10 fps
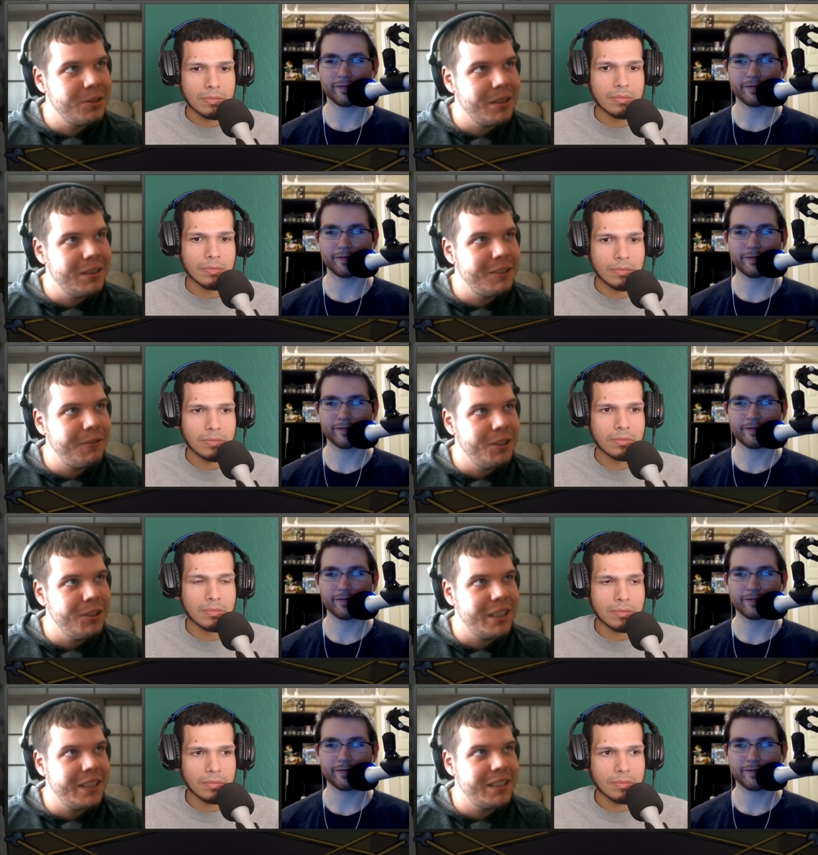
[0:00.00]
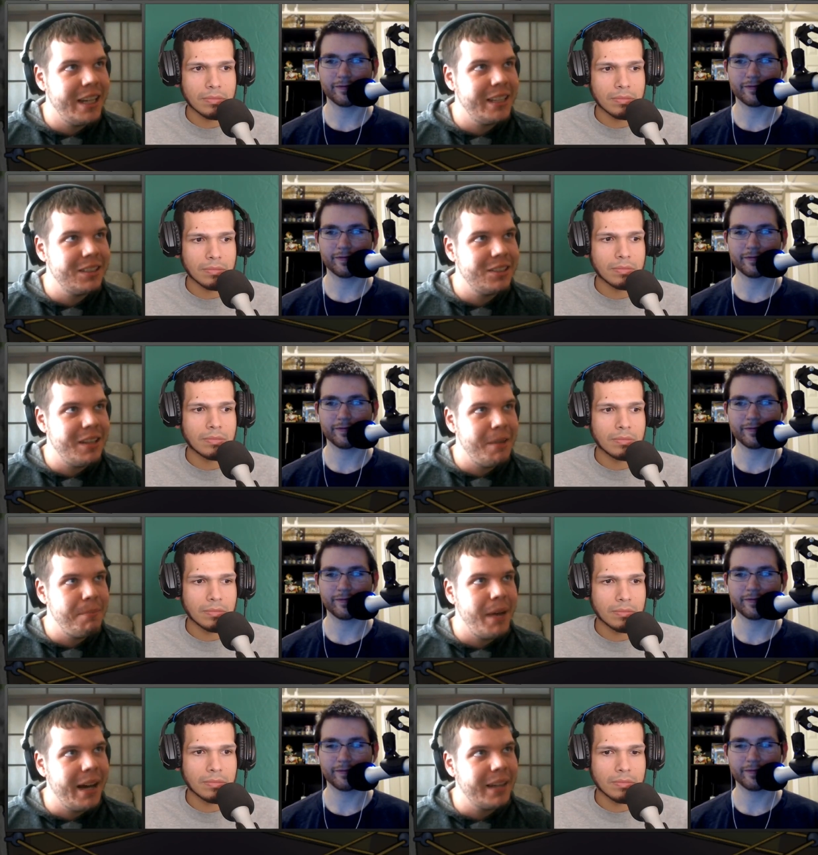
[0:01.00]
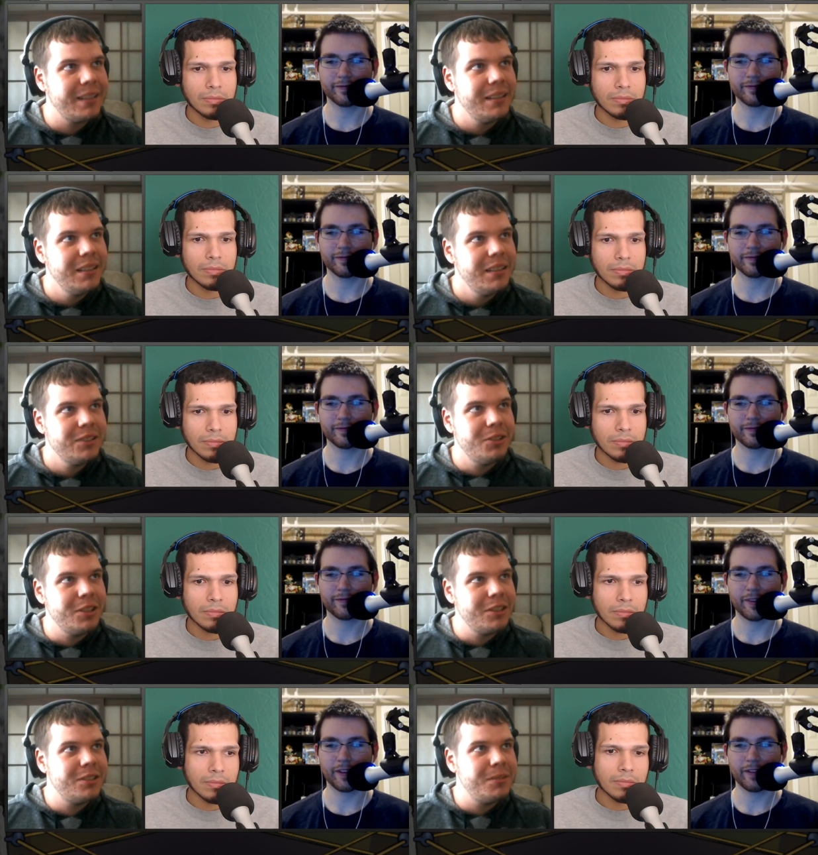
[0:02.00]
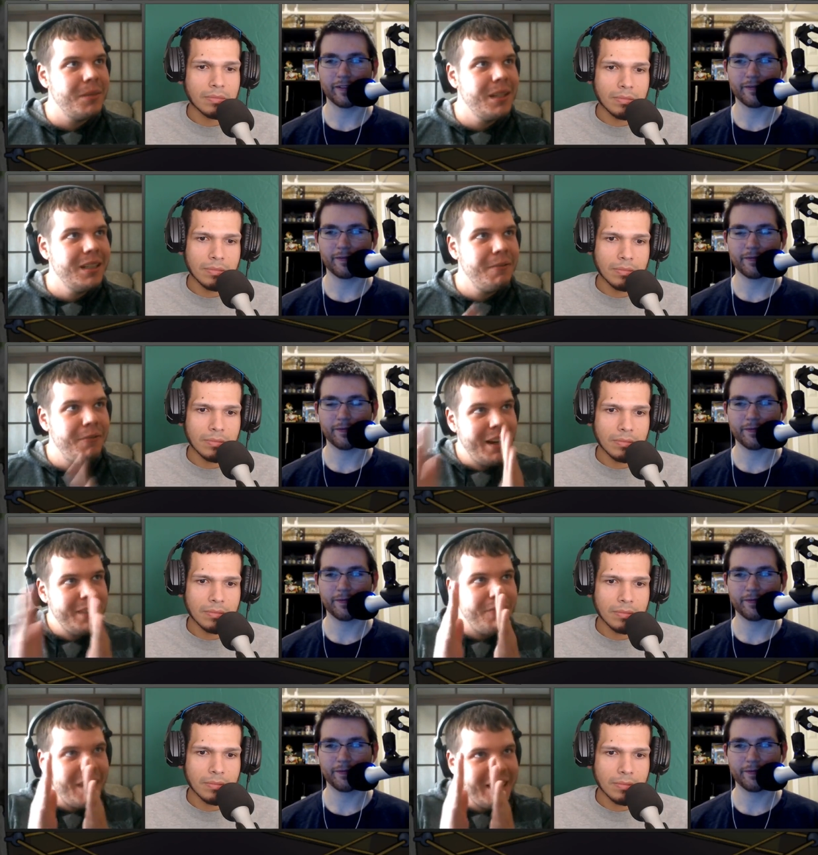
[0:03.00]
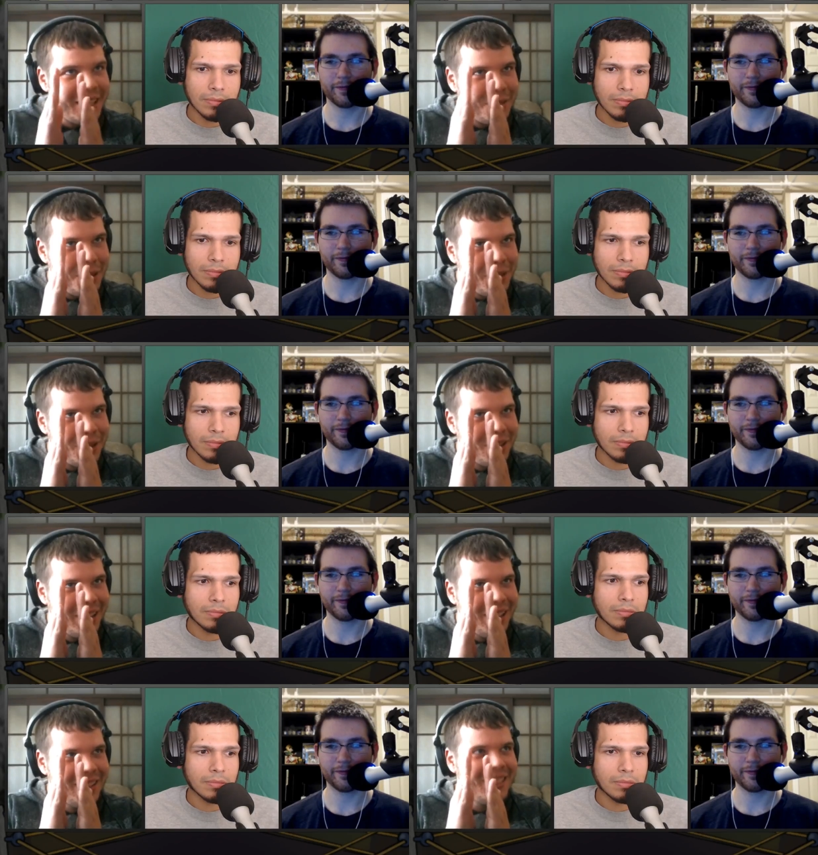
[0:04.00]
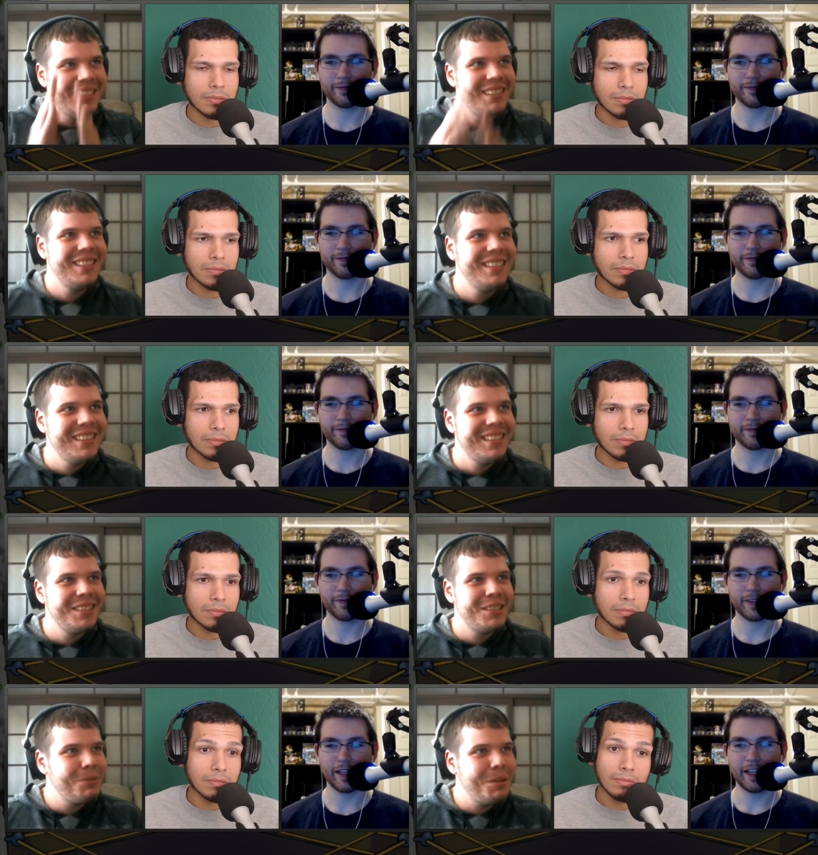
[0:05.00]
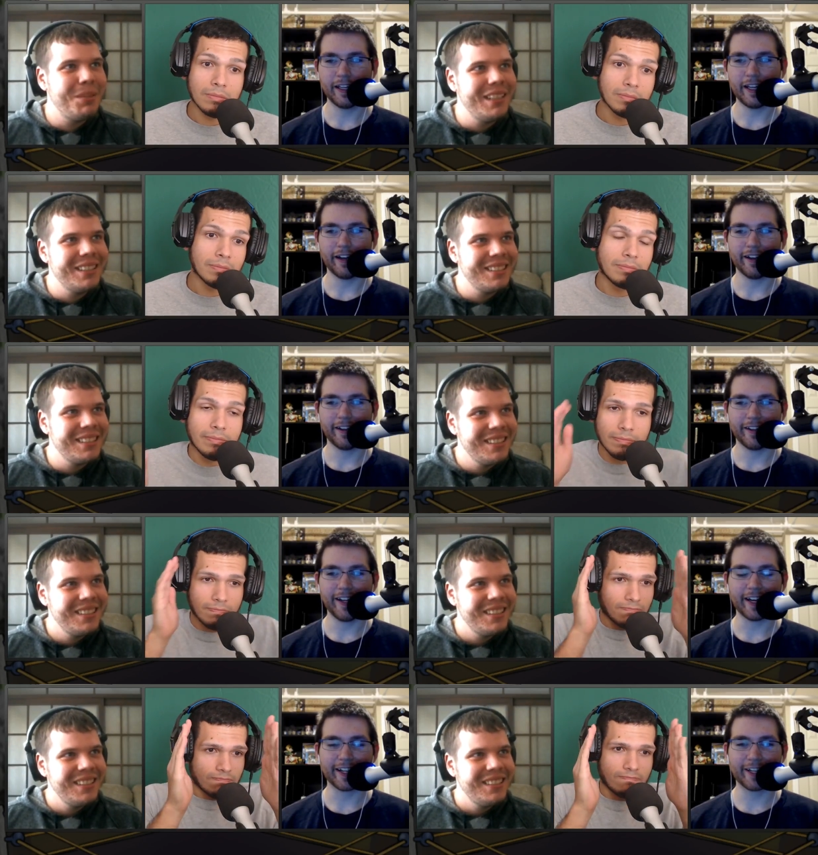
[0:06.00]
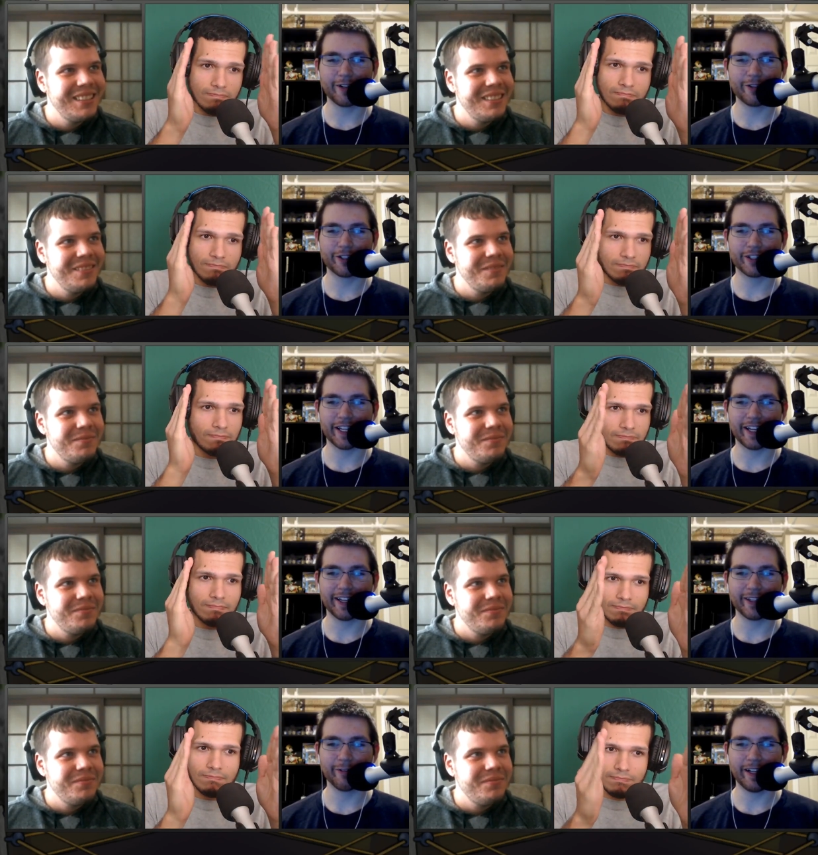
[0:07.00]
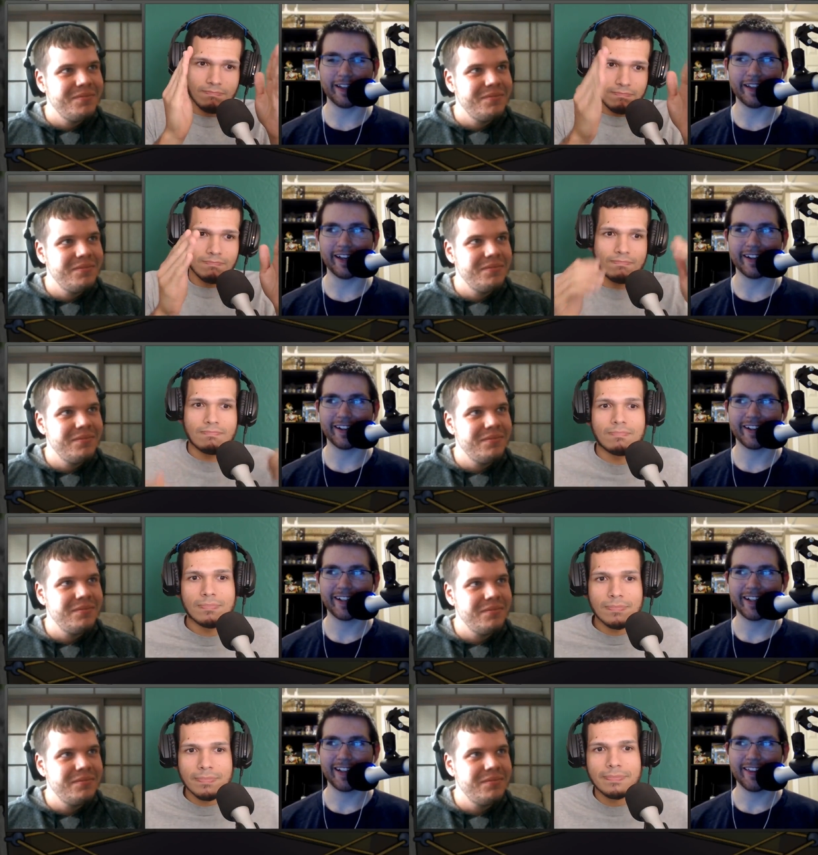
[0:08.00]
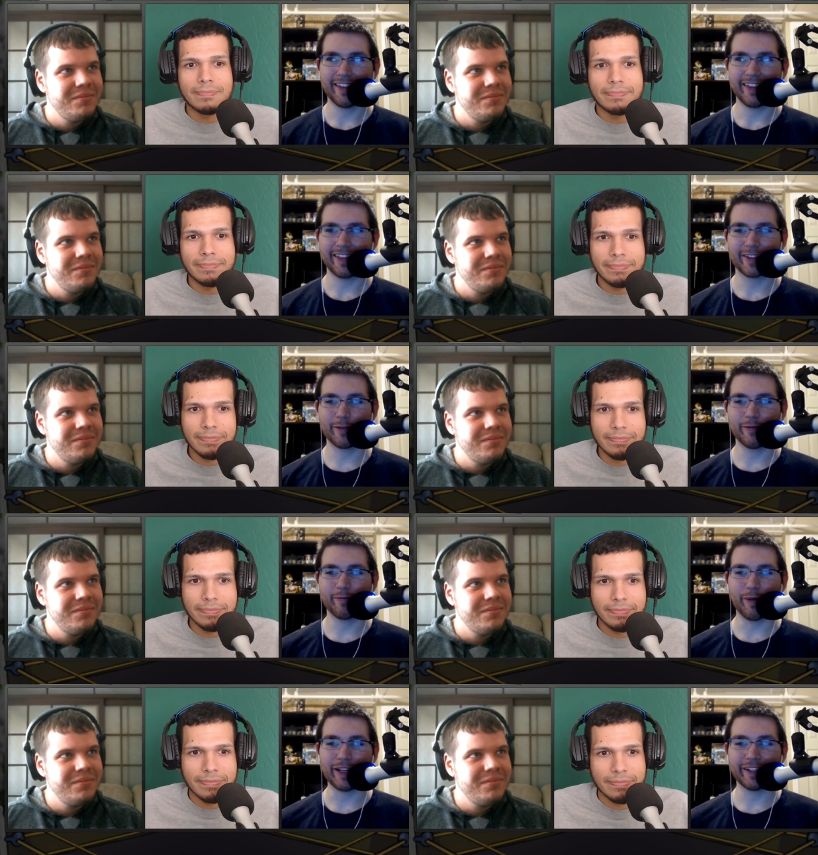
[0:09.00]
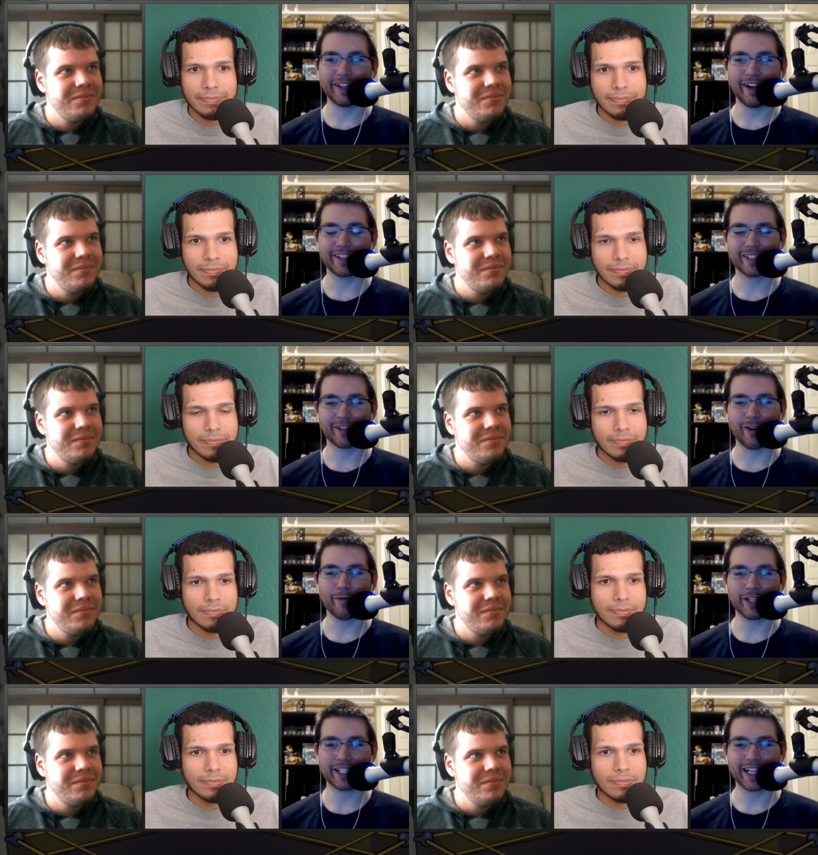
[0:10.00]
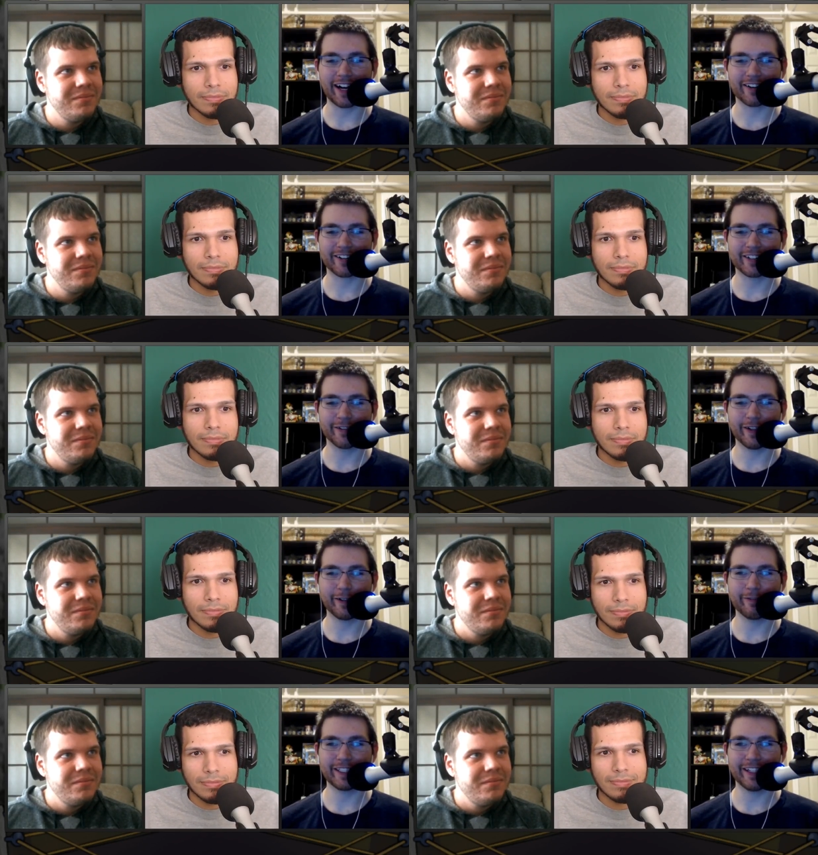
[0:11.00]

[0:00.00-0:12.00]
Speaker 1: at least feels like it takes a step back. So just find find that sweet middle ground. It's a sweet
Speaker 2: place. Yeah, yeah, I kind of know what you're saying in the way that Bayley got so much character development